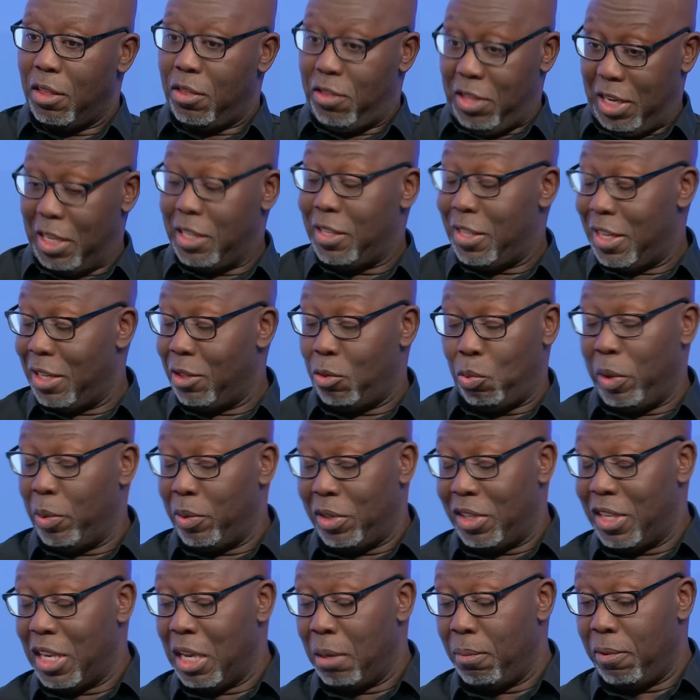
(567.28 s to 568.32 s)
this, as we
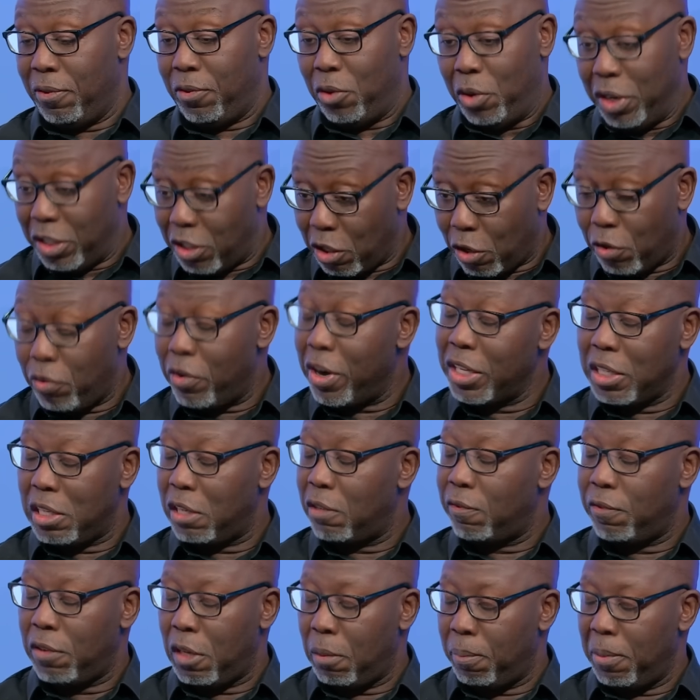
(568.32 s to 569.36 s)
were saying before, it's a
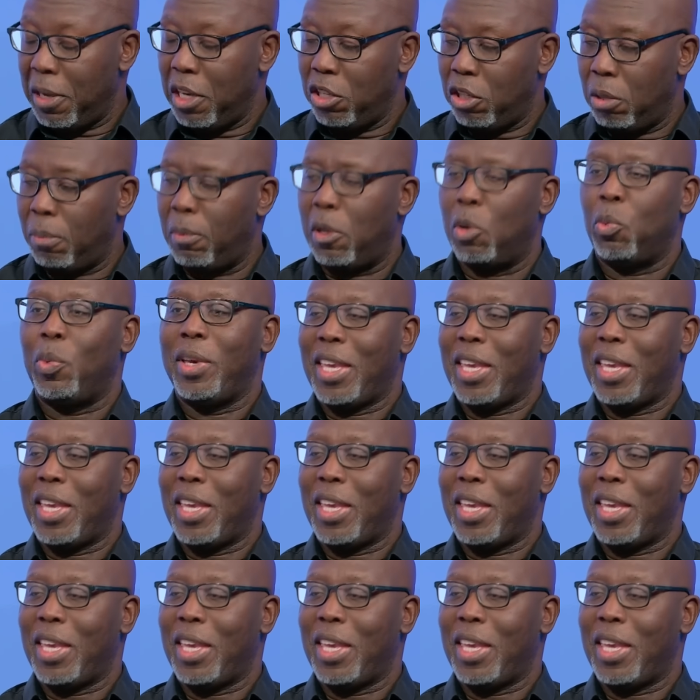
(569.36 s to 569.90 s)
crisis for the PGMOL.